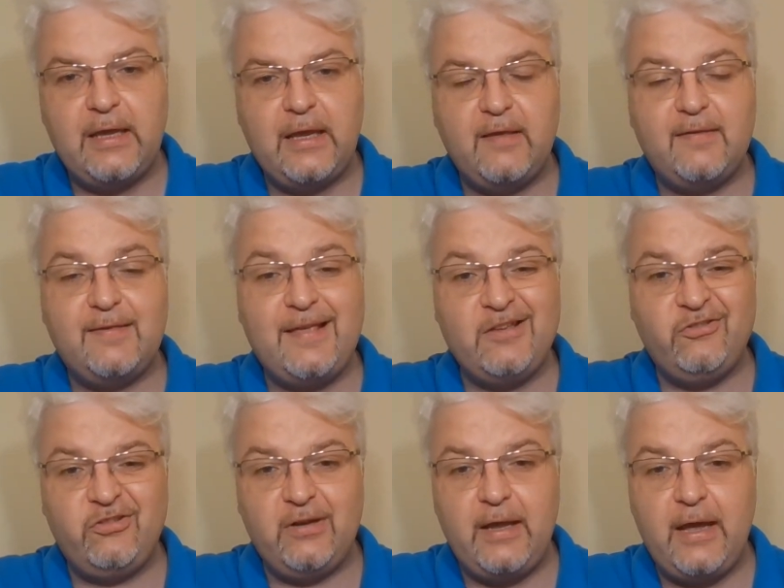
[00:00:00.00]

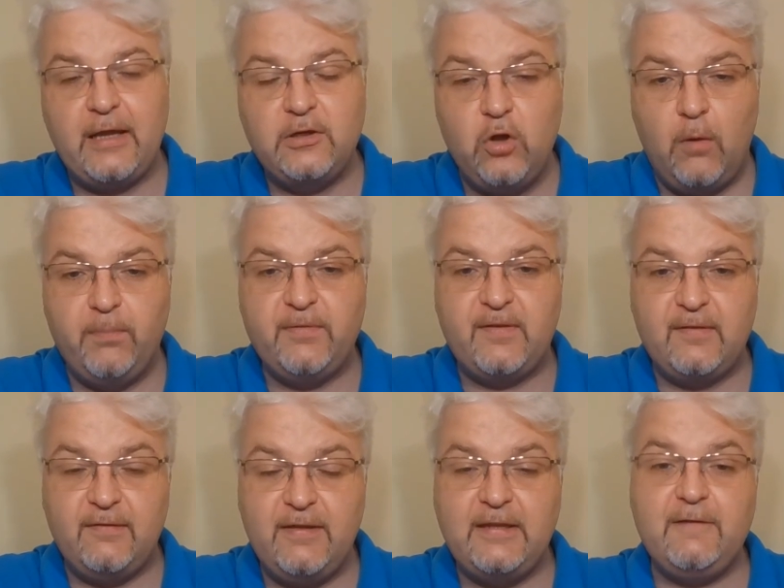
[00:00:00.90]
essentially adopts
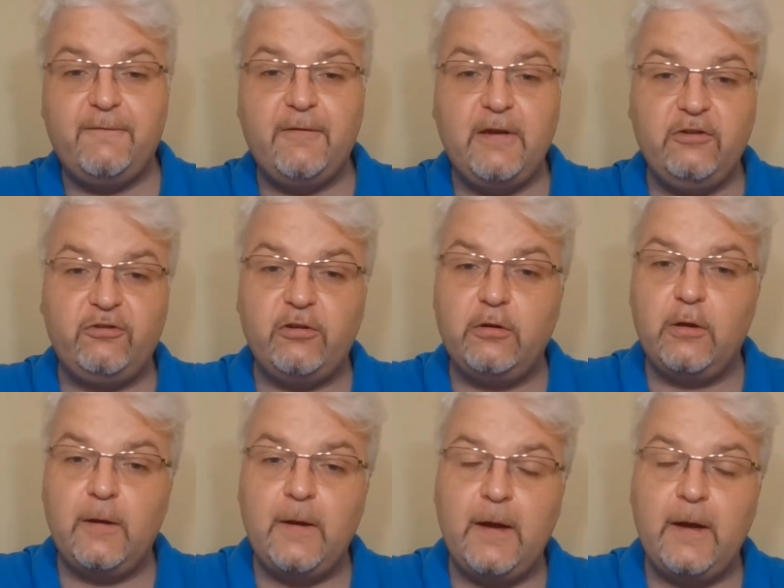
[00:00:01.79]
the definition